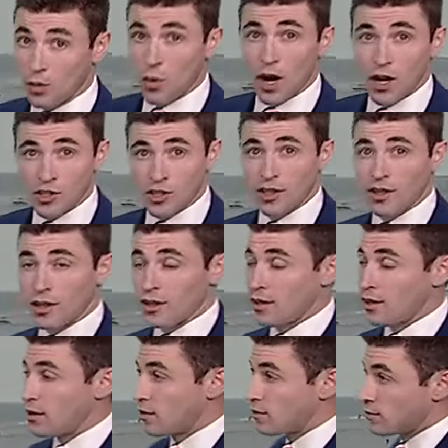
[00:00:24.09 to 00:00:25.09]
watching...
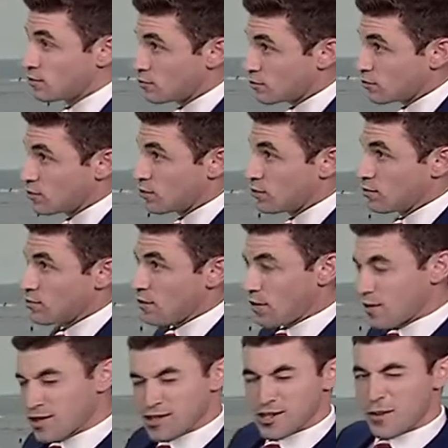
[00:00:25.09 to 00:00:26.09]
Uh,
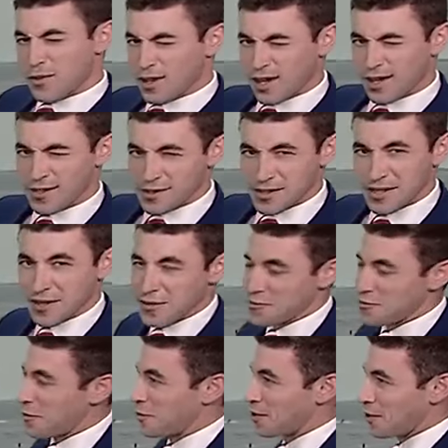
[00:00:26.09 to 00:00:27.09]
very summer-like scene
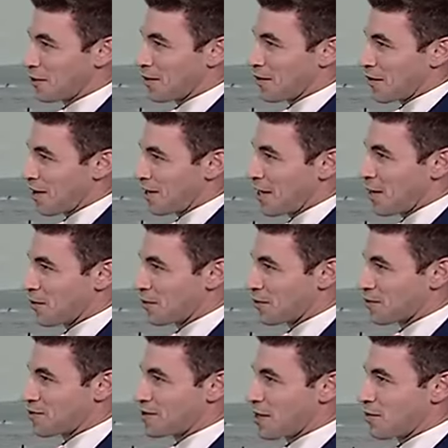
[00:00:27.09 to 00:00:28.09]
unfold here on our iCam
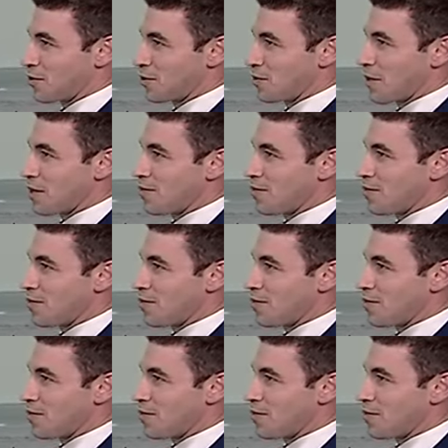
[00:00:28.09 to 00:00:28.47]
in Old Saybrook.